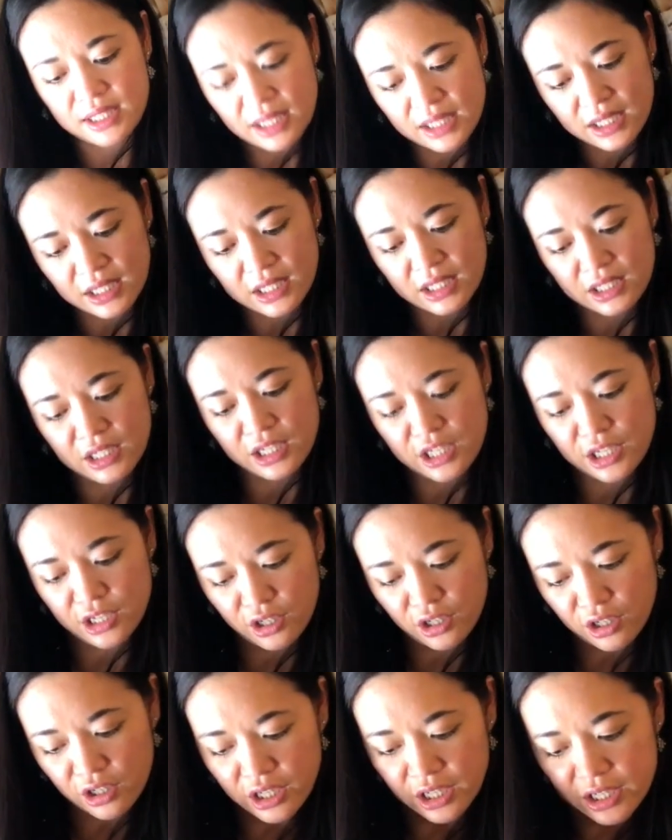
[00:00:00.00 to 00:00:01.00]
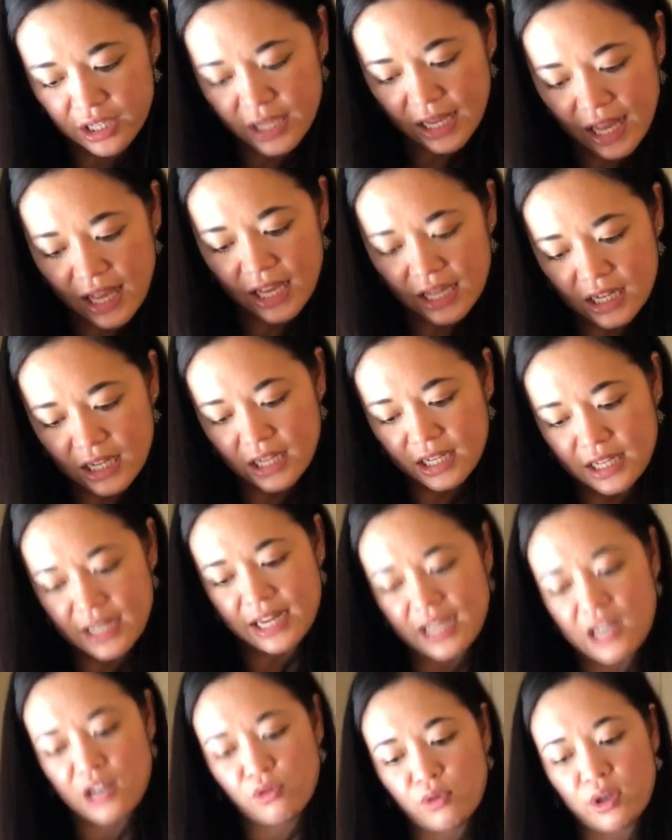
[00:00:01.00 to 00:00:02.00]
stick it in here again, and
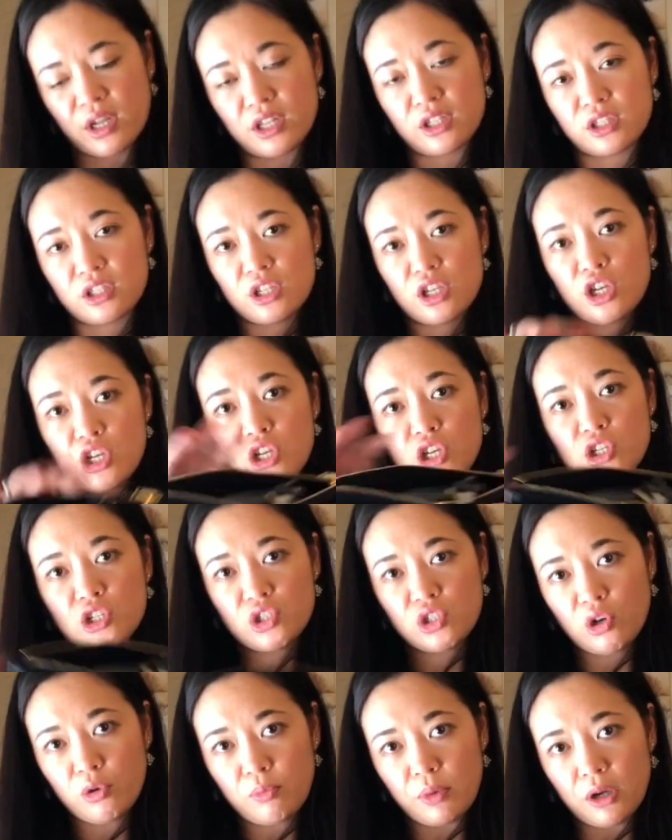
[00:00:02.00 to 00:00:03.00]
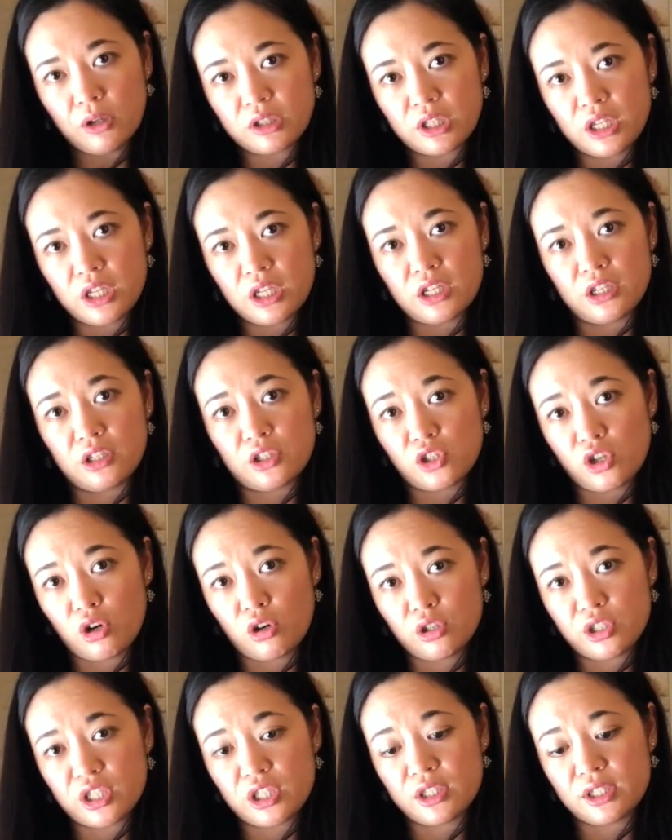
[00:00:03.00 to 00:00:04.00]
now it's so bulky and it's
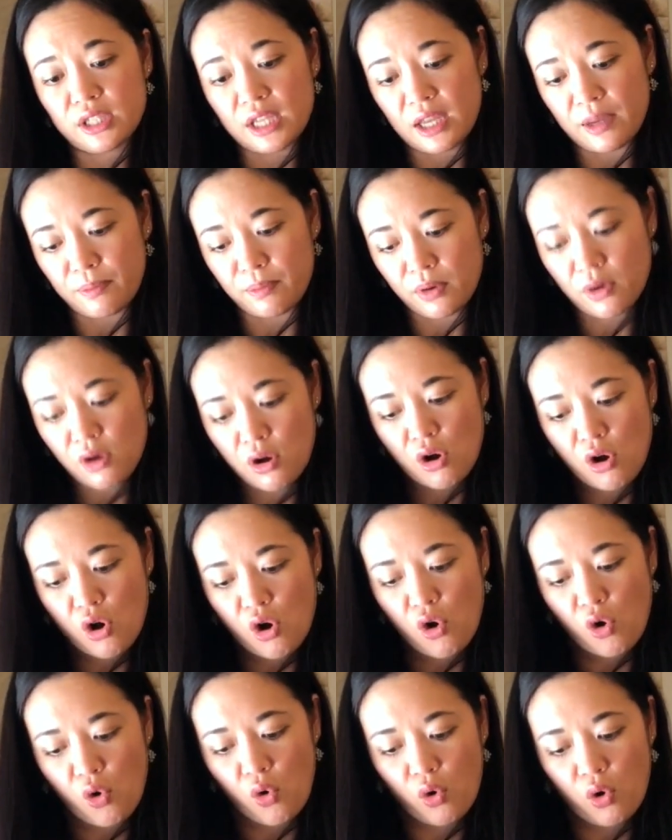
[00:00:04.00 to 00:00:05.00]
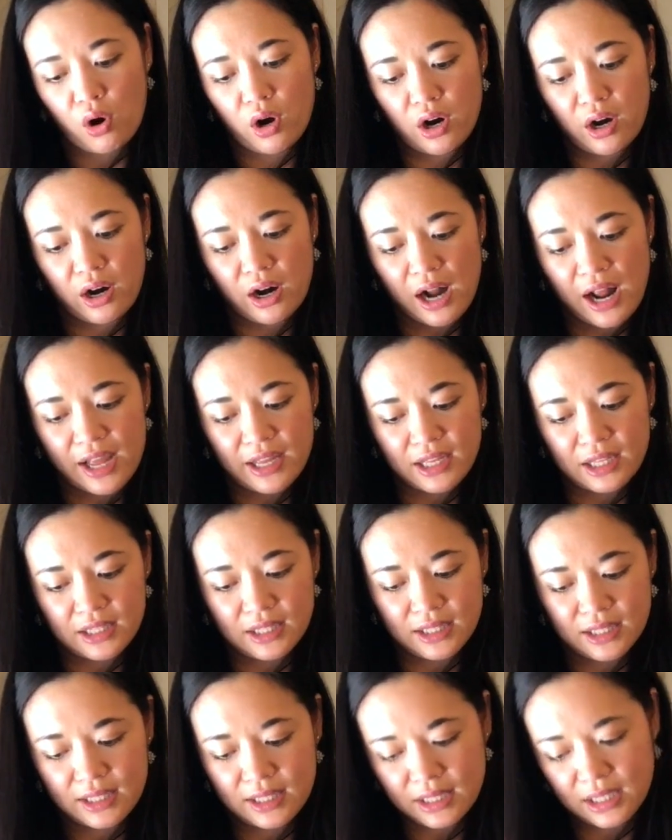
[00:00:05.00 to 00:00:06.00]
hard to zip, or I can
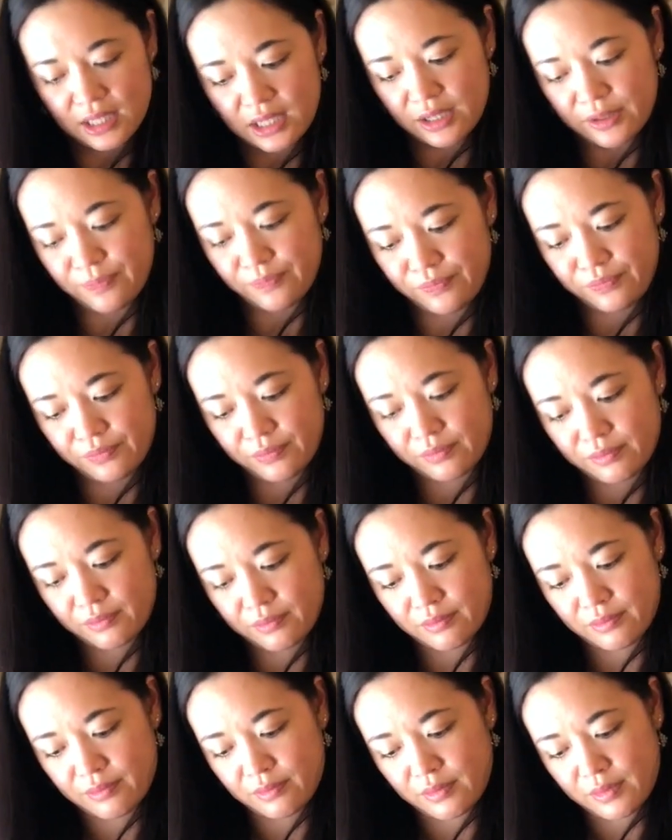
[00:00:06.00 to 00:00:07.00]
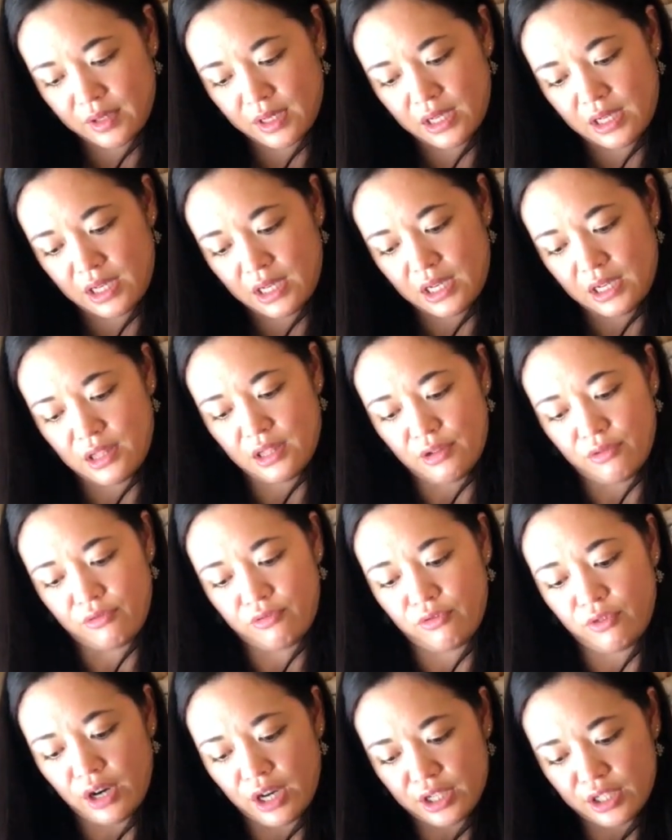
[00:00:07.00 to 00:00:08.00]
stick it in the
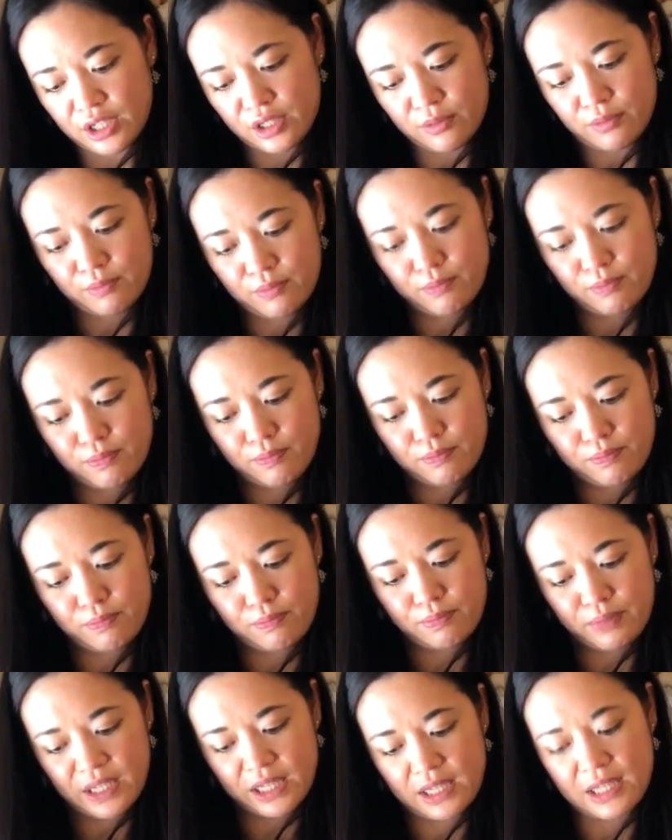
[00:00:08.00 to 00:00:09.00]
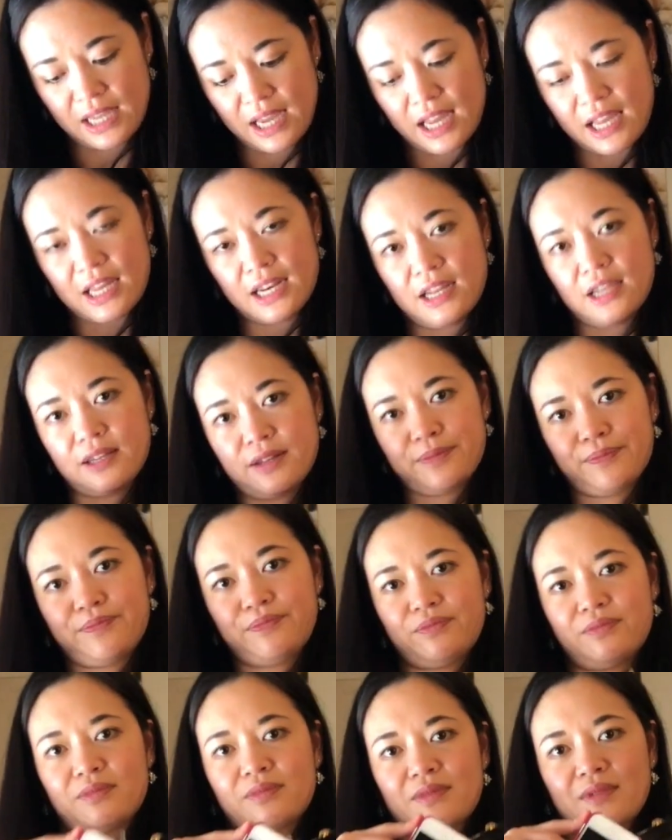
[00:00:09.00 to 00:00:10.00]
front, but again,
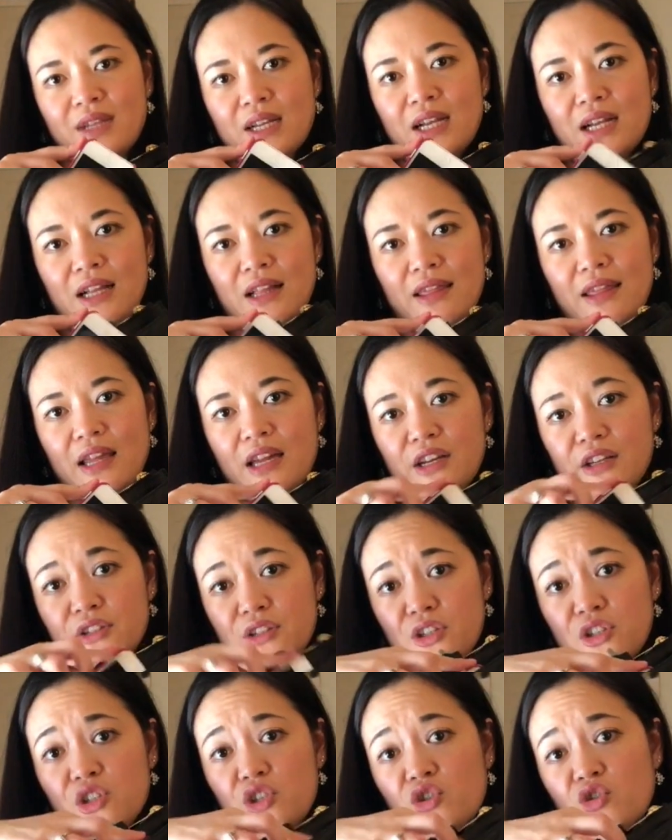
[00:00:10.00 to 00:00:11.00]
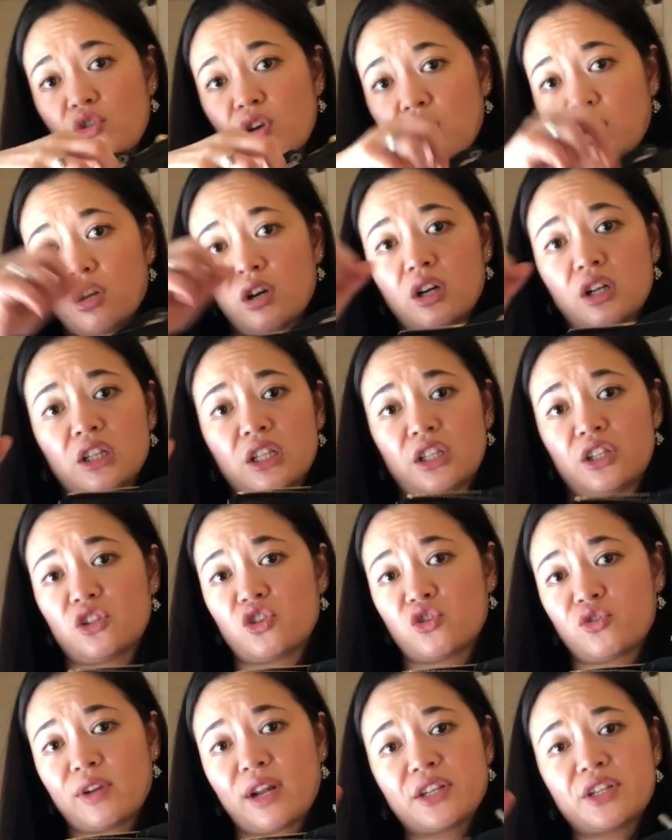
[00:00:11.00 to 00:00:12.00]
that is a struggle and it
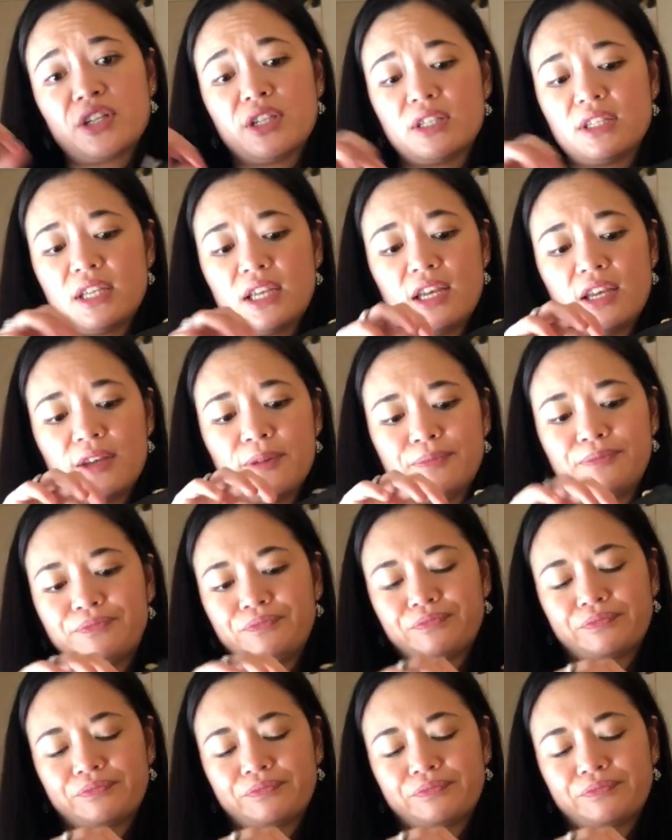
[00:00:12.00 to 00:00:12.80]
stretches it.